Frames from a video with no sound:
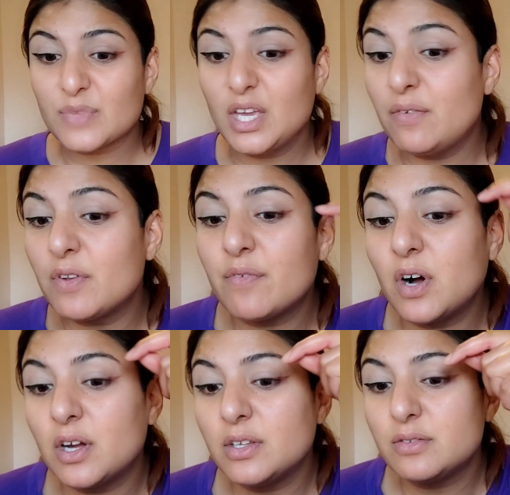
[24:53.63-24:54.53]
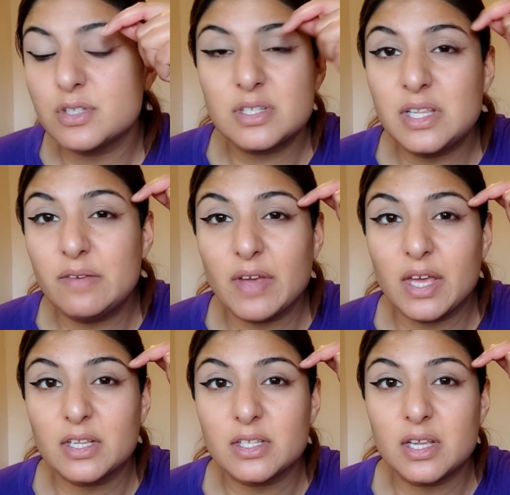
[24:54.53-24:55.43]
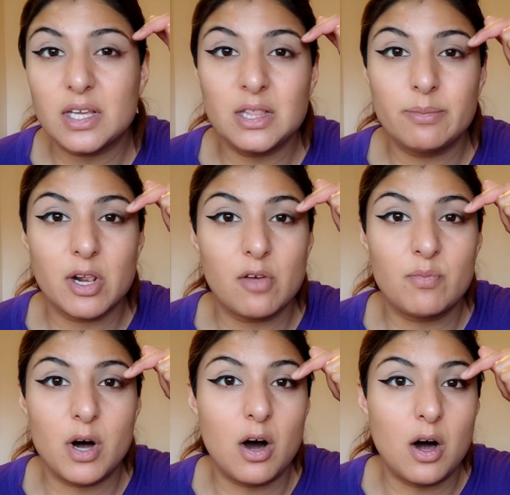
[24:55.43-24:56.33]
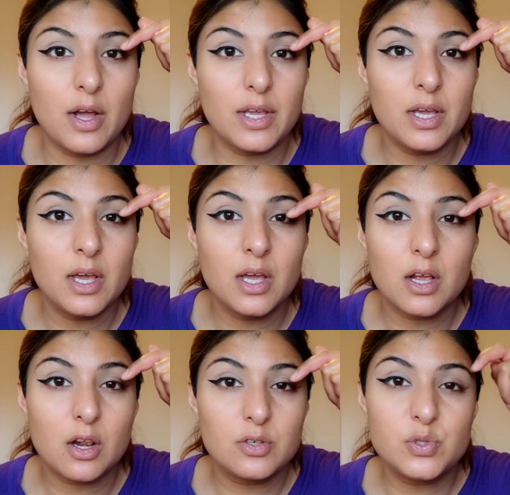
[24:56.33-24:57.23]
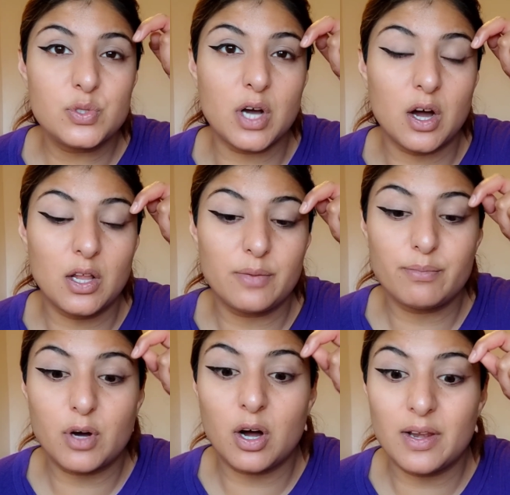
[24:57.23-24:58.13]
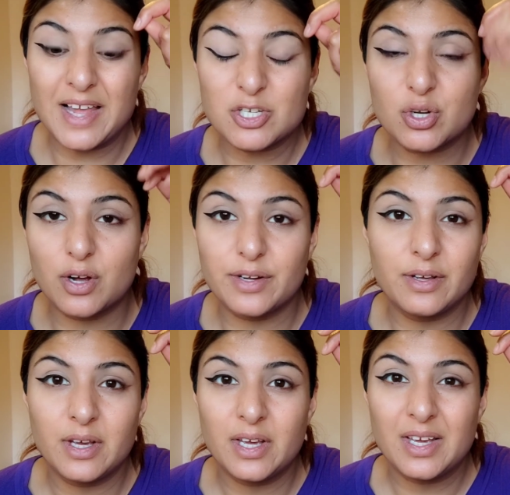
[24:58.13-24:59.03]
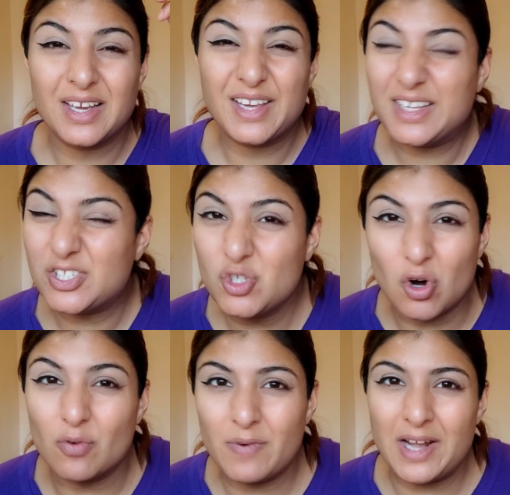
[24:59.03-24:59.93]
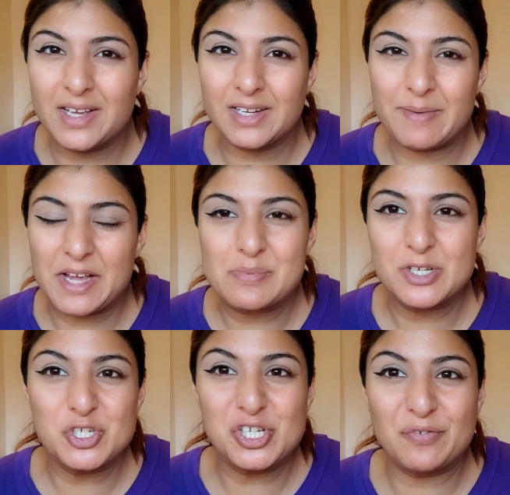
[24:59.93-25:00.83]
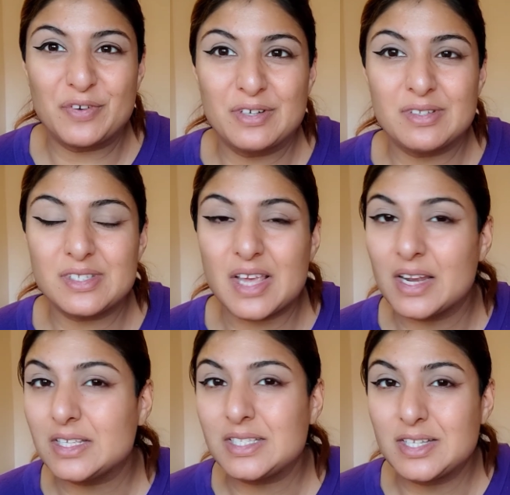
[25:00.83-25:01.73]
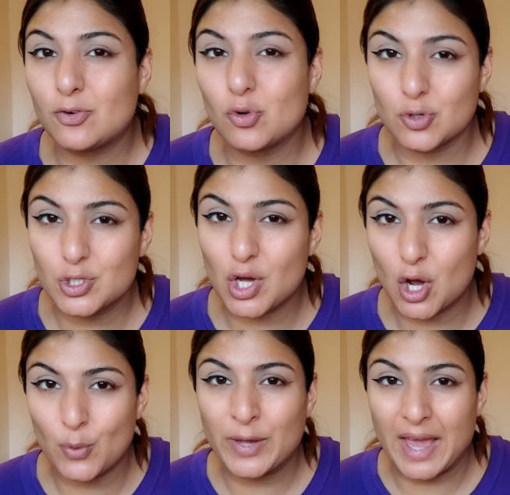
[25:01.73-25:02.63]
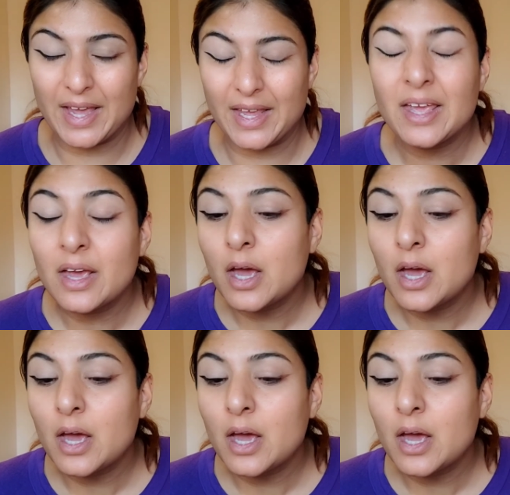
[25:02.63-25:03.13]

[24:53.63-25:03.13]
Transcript: even if I just leave it in the middle of my eye, close to the eyelash line, it's not really going to make much difference and it still looks okay.